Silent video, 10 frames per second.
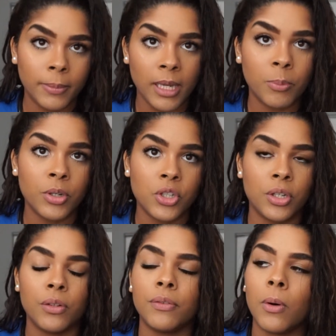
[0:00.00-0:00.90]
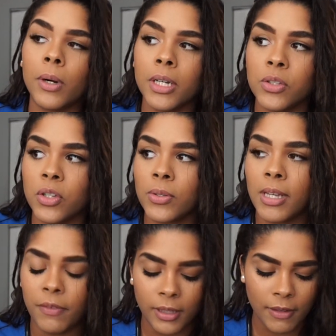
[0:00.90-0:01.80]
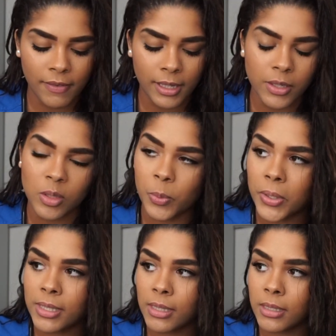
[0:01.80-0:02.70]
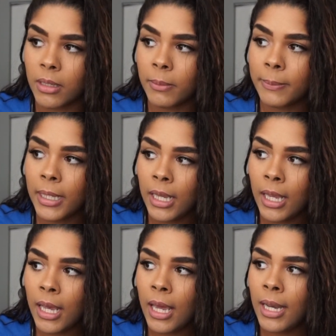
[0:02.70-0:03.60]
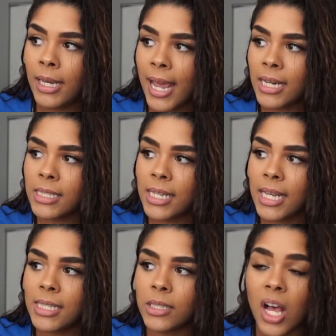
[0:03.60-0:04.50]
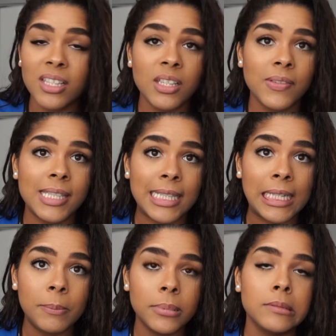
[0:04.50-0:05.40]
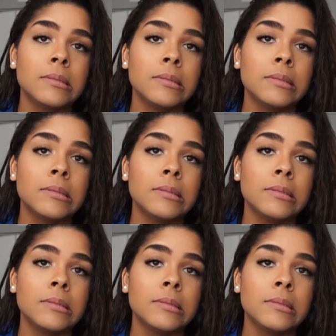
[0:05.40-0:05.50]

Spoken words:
keep pushing you forward. So definitely find a support system. Next is loss of sleep.